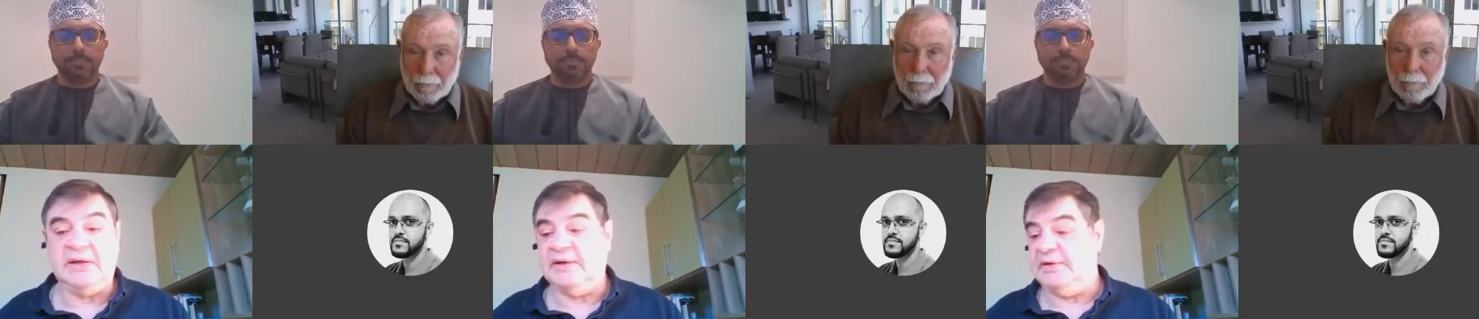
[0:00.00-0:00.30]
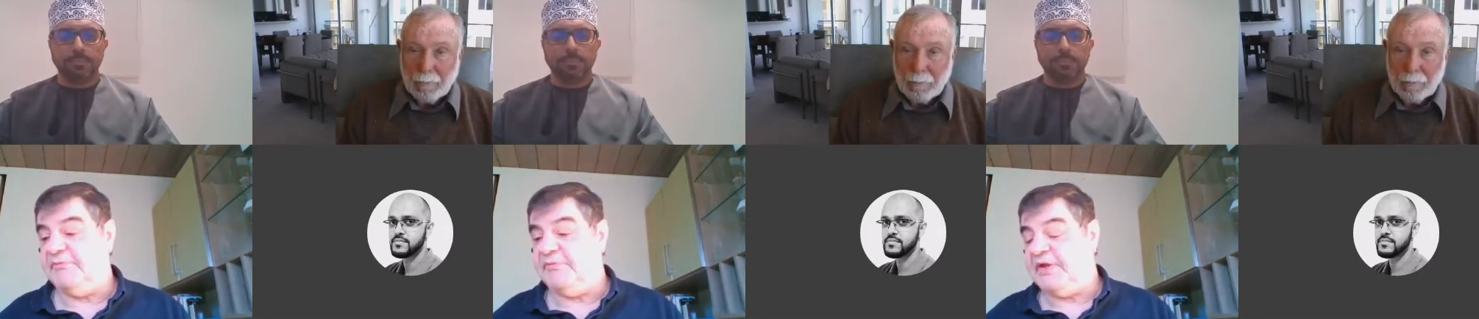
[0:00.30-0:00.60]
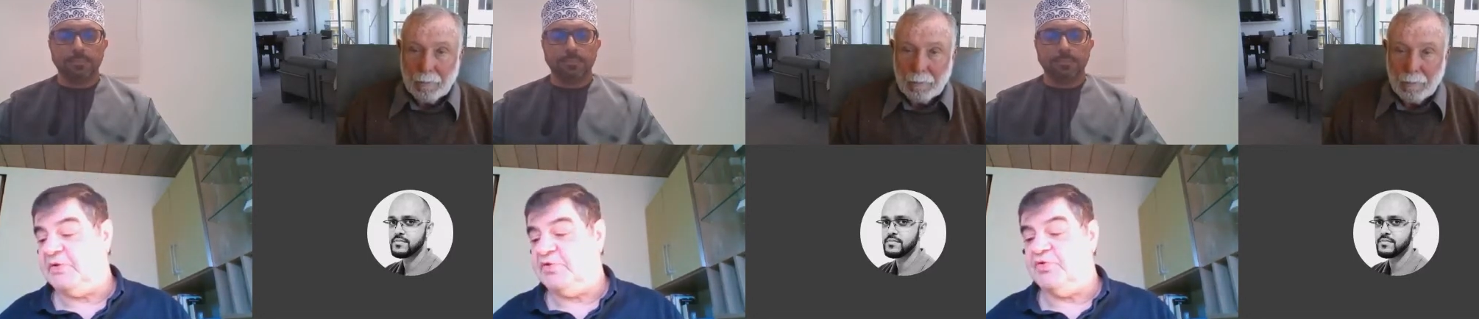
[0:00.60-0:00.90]

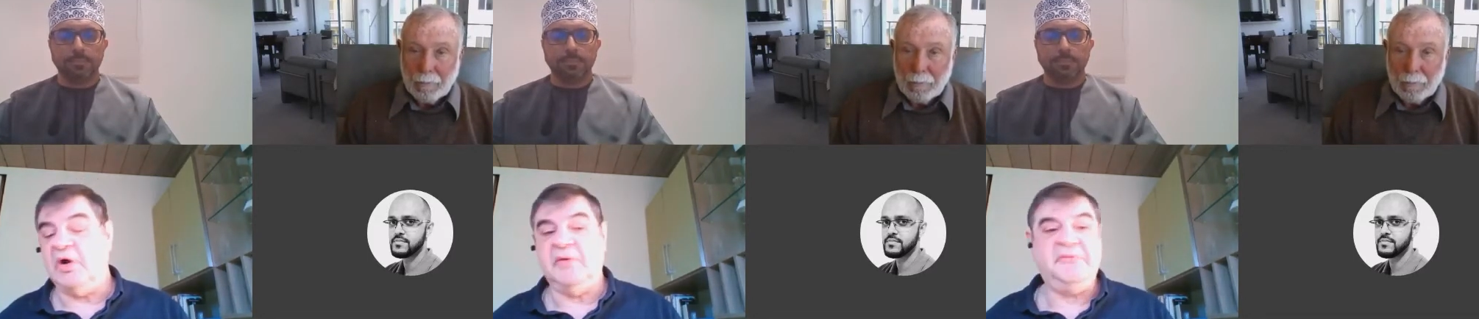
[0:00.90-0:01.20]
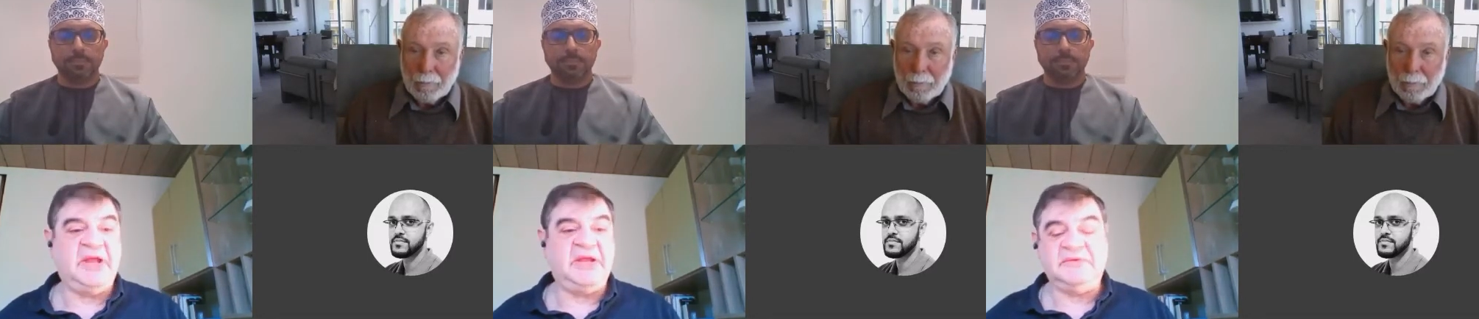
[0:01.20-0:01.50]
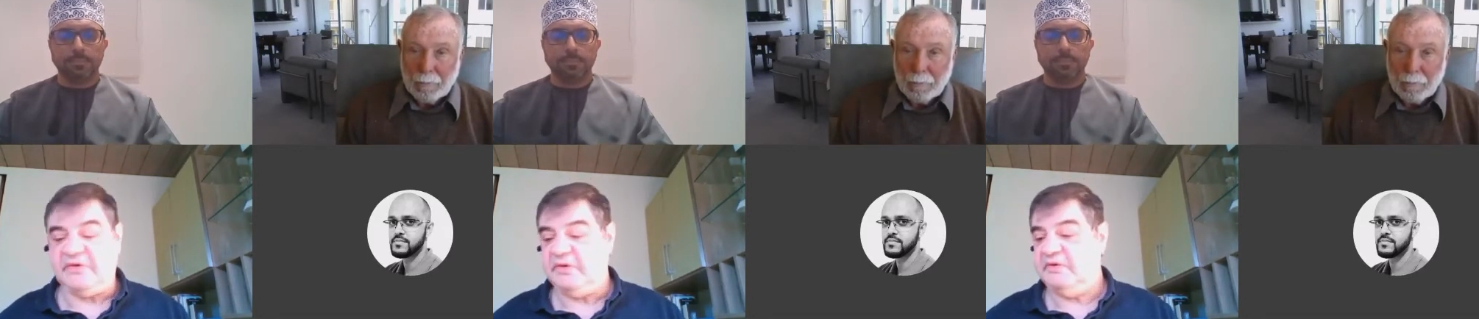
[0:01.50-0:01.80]
Speaker 1: Um, then you
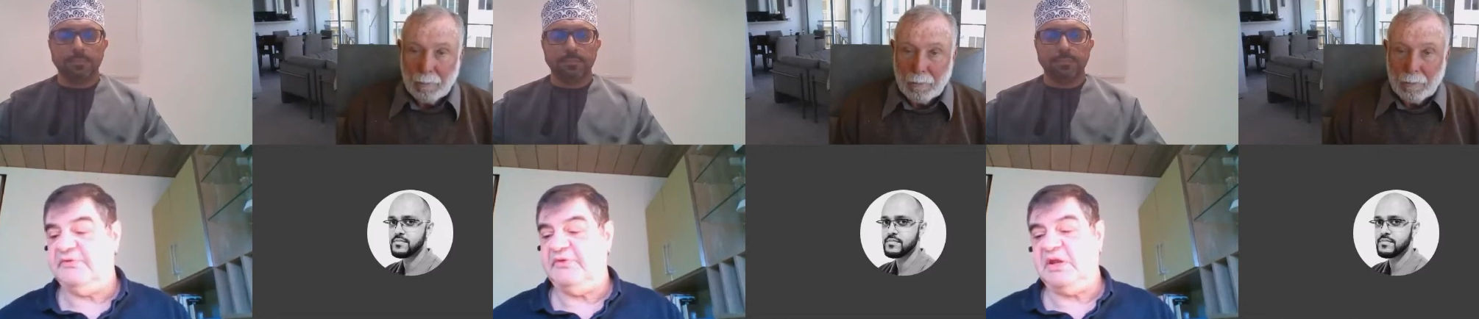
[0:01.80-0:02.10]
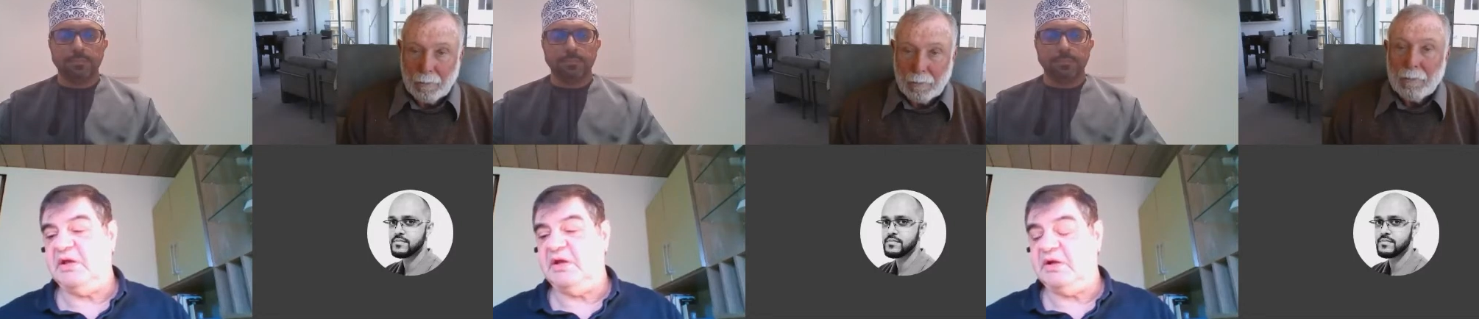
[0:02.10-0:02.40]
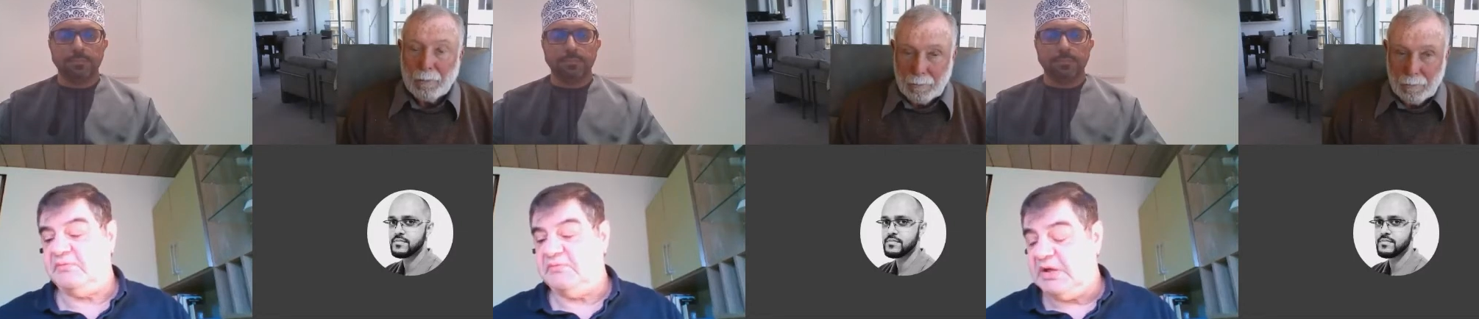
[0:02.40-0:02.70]
obviate
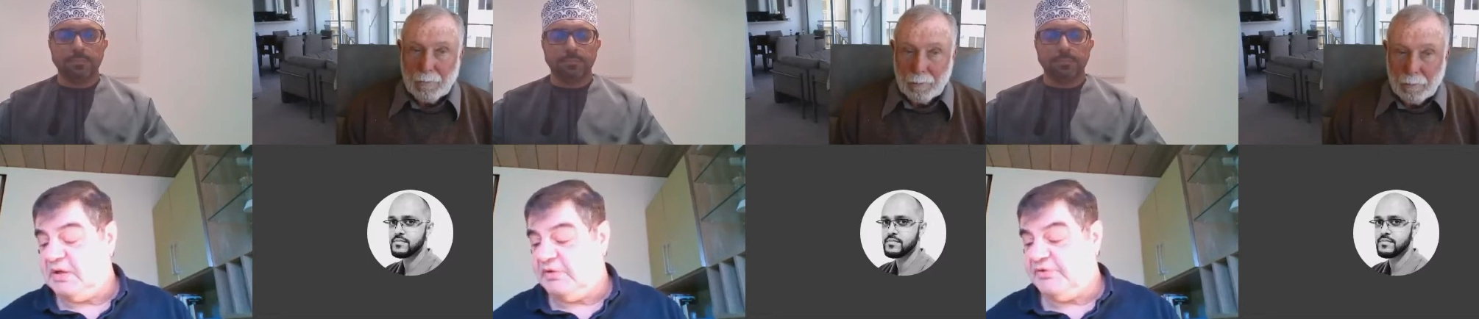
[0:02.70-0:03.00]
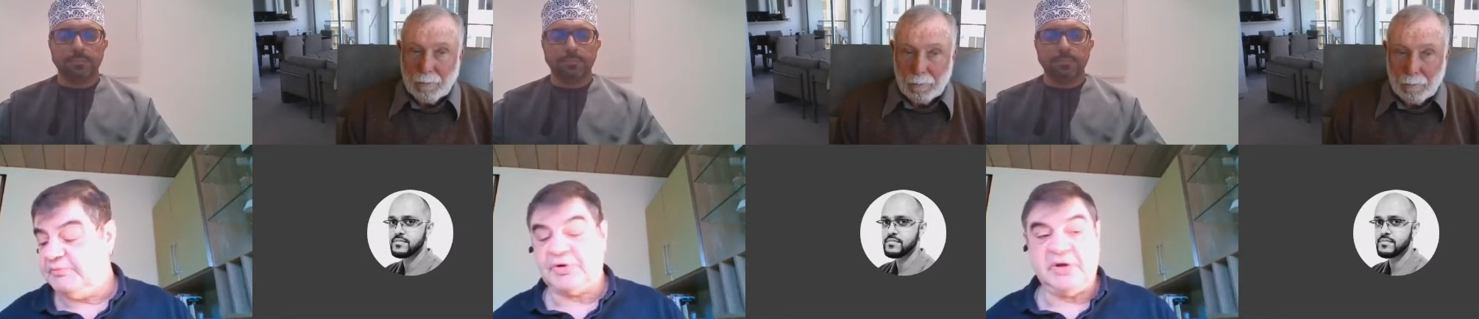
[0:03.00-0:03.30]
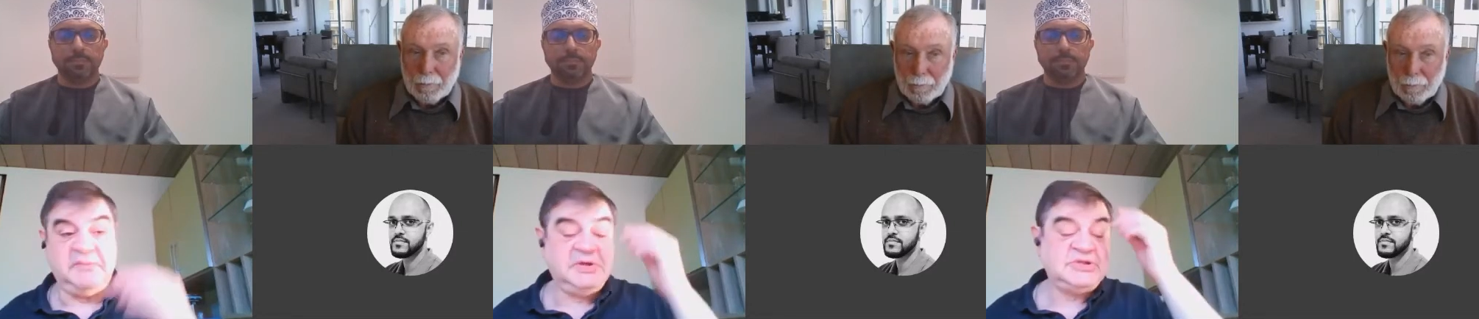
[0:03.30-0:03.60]
the um, the
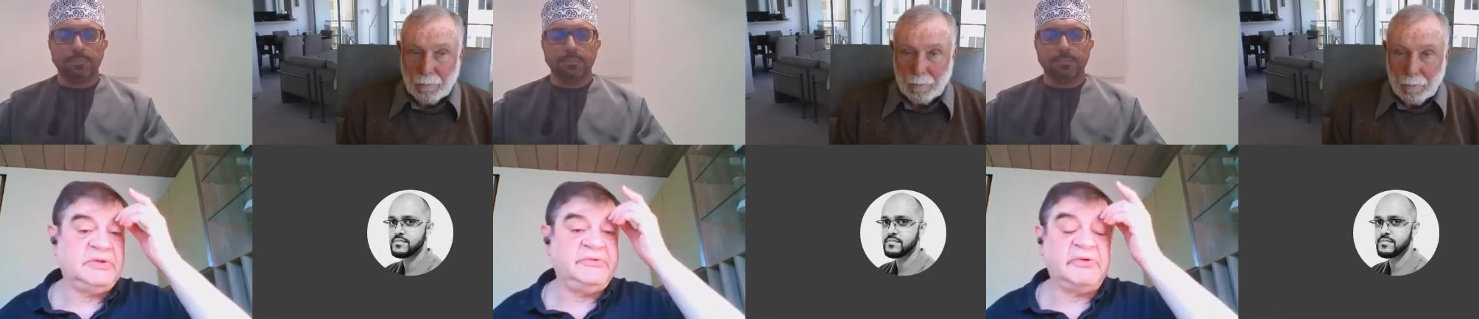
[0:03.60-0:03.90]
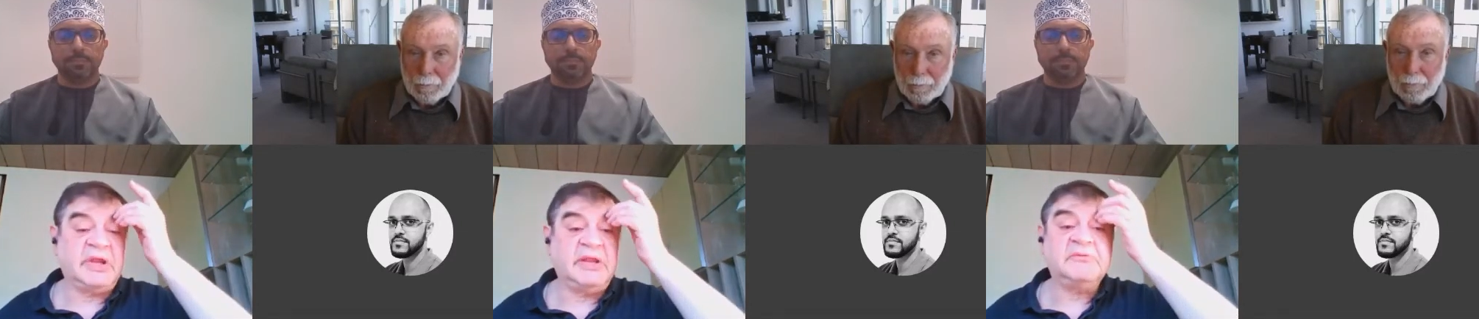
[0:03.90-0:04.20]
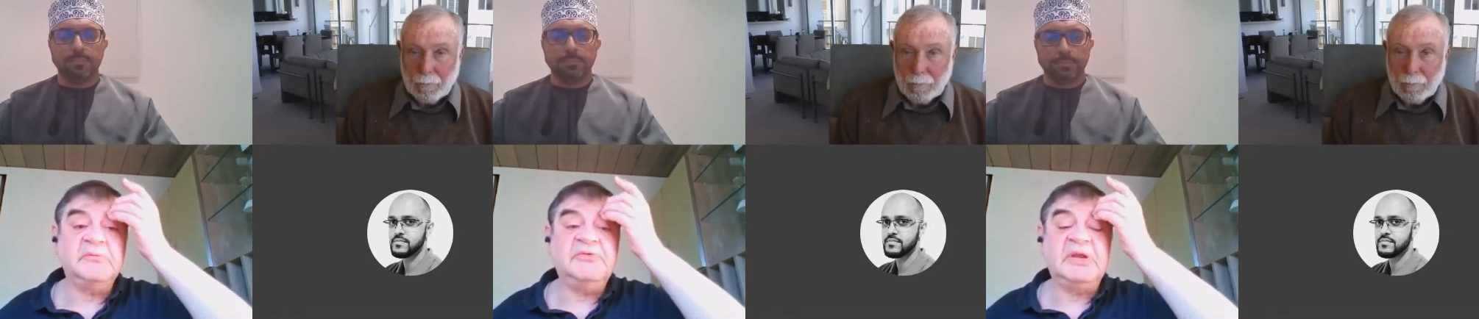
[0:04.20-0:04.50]
prohibitions
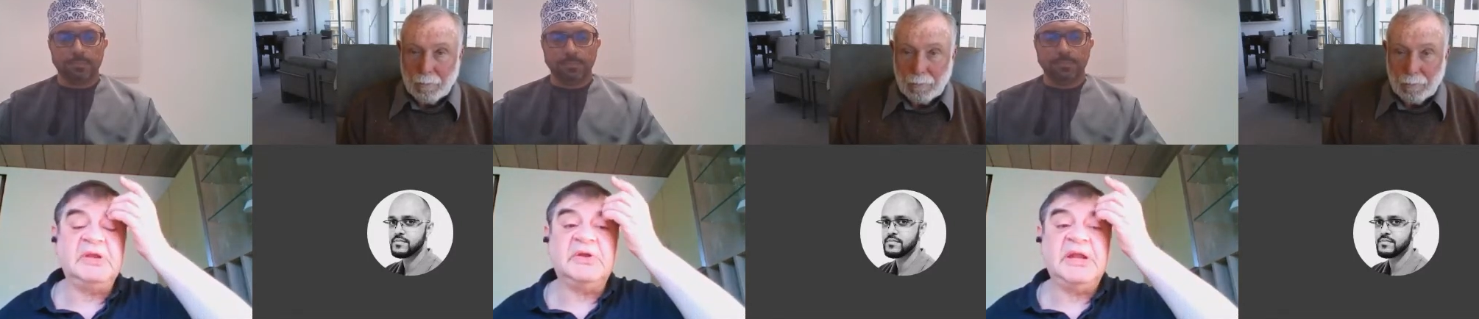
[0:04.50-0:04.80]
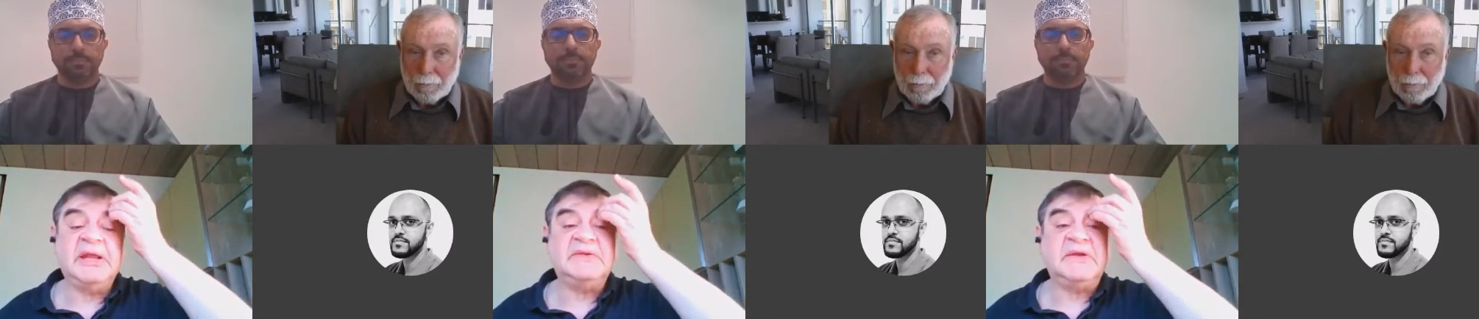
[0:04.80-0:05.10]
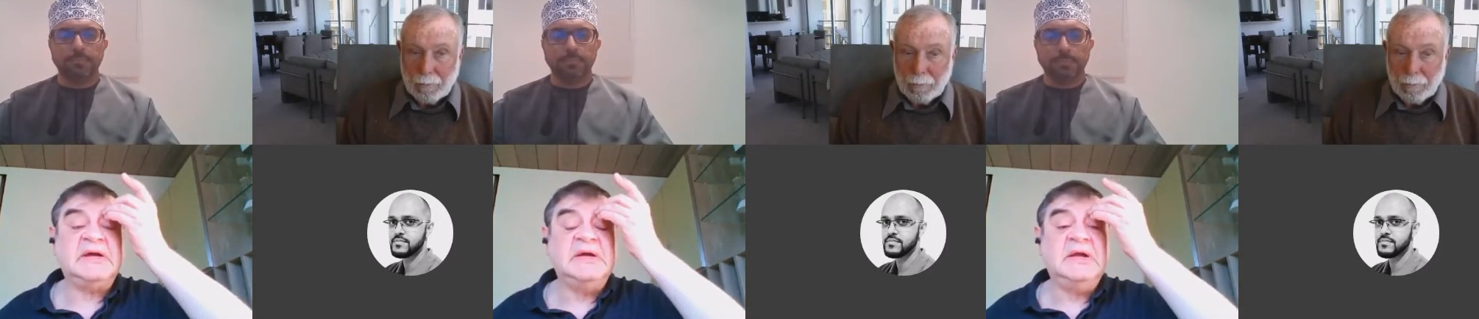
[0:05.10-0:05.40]
against moving the
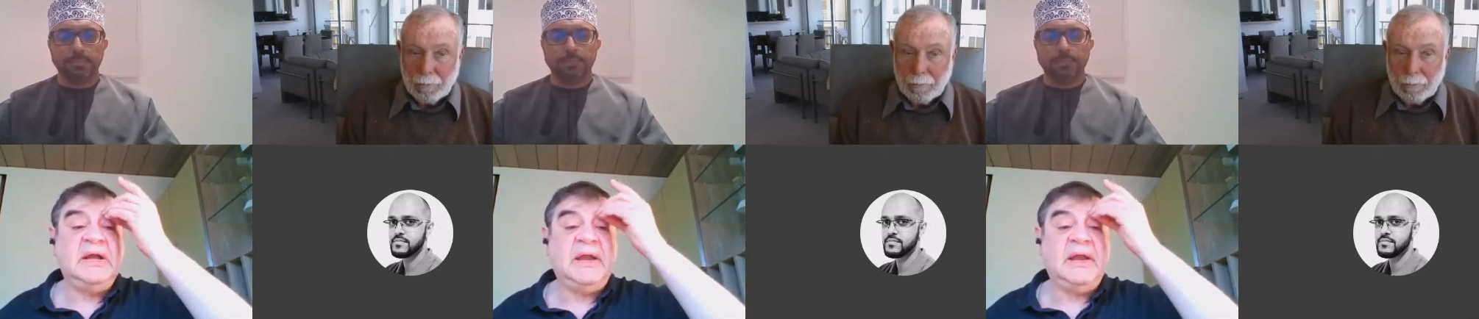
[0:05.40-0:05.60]
data,